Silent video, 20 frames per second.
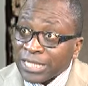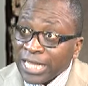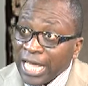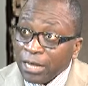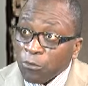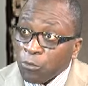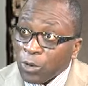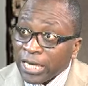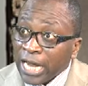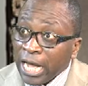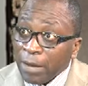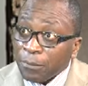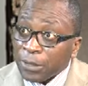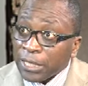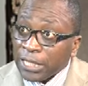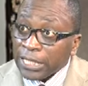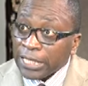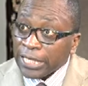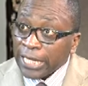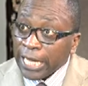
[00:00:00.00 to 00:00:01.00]
Like what happened
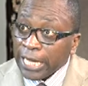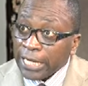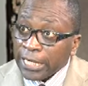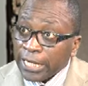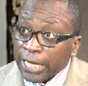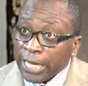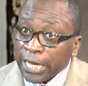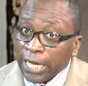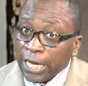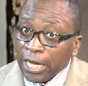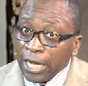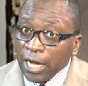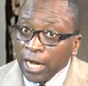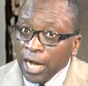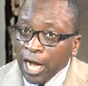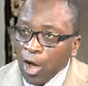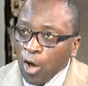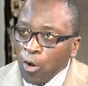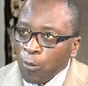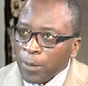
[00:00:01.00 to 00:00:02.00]
in Kenya,
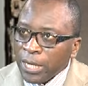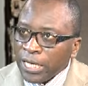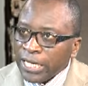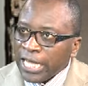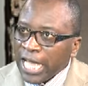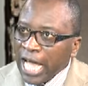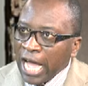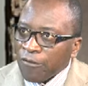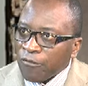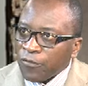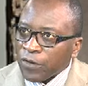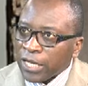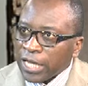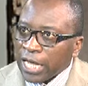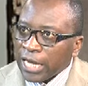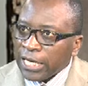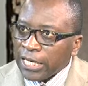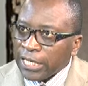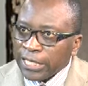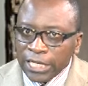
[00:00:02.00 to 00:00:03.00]
how many
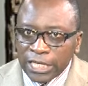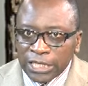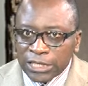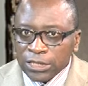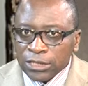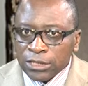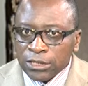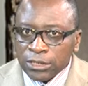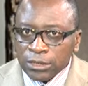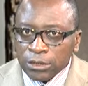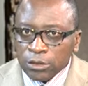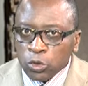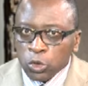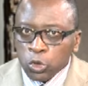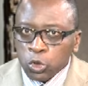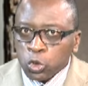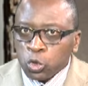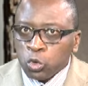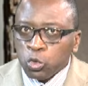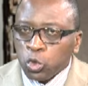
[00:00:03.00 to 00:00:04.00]
African leaders
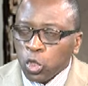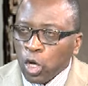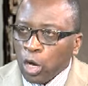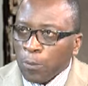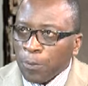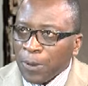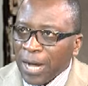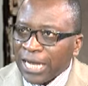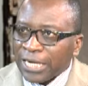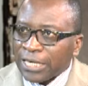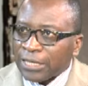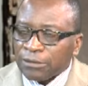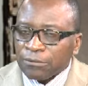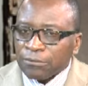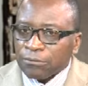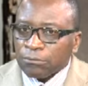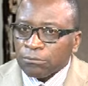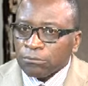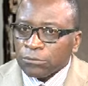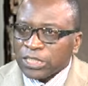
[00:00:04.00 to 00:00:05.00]
stood up
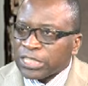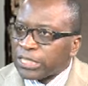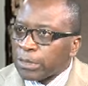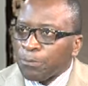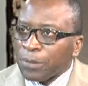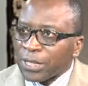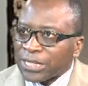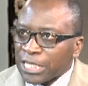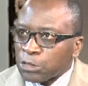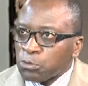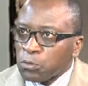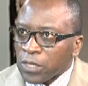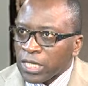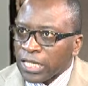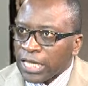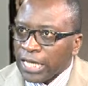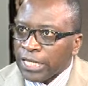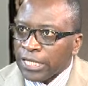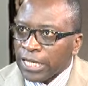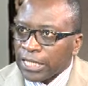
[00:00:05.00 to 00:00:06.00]
and sympathized with the
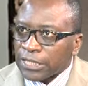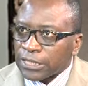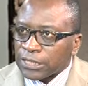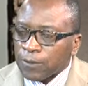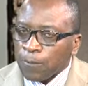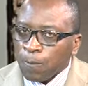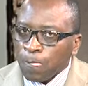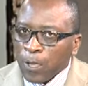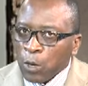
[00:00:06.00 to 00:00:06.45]
Kenyans?